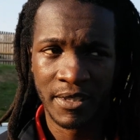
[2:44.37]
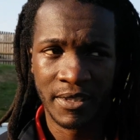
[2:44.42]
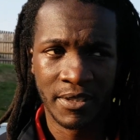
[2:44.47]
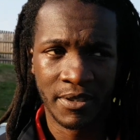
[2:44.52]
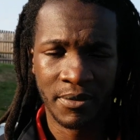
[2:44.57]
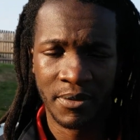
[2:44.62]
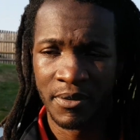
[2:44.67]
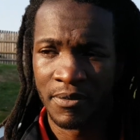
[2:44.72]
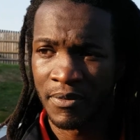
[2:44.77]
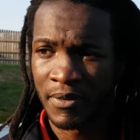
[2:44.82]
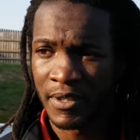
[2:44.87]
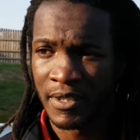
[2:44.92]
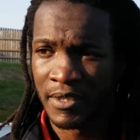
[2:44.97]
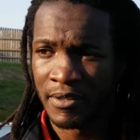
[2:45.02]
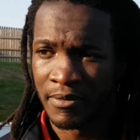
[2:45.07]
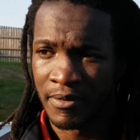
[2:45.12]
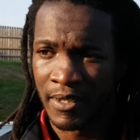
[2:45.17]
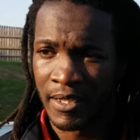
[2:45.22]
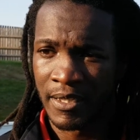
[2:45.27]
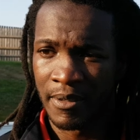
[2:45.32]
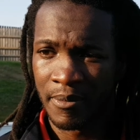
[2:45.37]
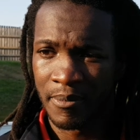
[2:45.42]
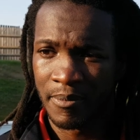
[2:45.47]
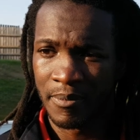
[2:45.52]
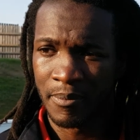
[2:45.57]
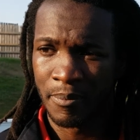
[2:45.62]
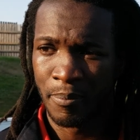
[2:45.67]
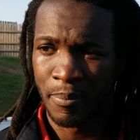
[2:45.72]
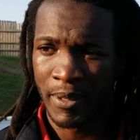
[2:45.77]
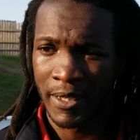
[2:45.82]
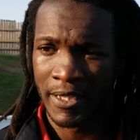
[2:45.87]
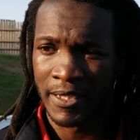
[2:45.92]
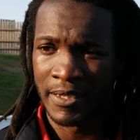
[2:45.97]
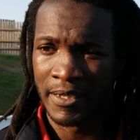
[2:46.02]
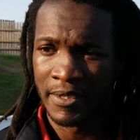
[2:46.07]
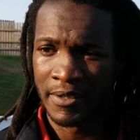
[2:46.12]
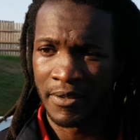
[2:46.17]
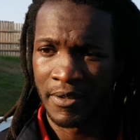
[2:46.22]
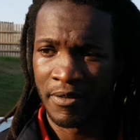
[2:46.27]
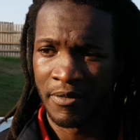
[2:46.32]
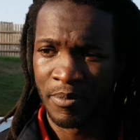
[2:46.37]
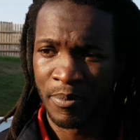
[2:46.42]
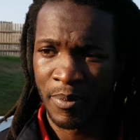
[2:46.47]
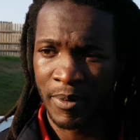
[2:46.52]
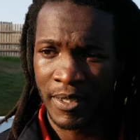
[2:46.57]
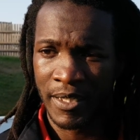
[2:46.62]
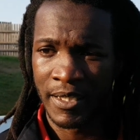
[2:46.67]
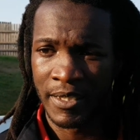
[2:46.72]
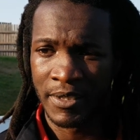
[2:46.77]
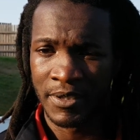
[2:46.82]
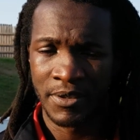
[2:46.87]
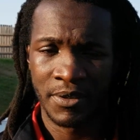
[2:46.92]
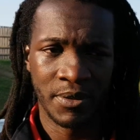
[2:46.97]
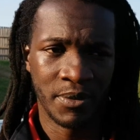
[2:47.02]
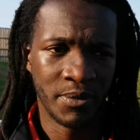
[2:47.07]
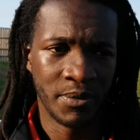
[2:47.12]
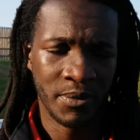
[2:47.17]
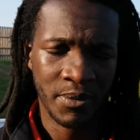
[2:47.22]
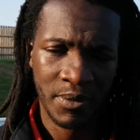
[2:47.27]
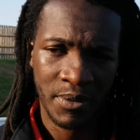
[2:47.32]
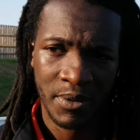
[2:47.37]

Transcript: until you find the right blend of players who